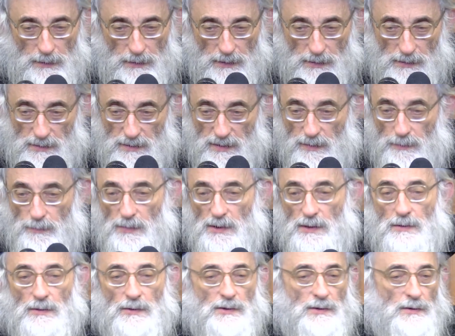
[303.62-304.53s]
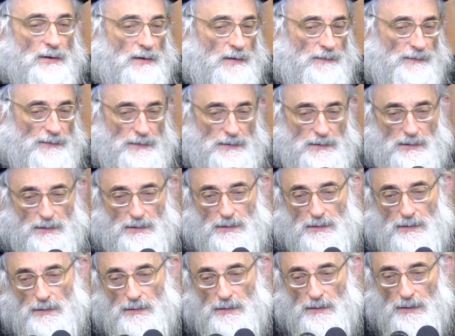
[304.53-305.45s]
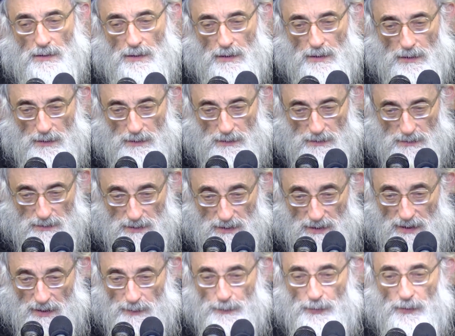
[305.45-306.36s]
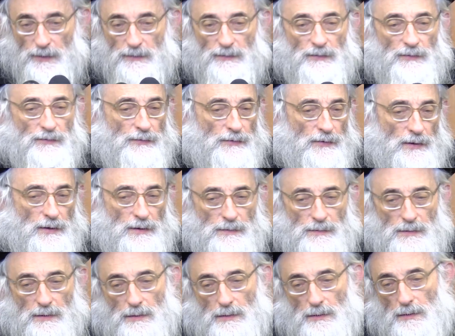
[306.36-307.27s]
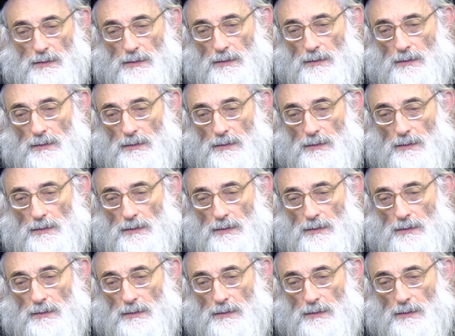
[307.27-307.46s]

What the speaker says: There is the Midas Tevis, there's the Habotzas Torah.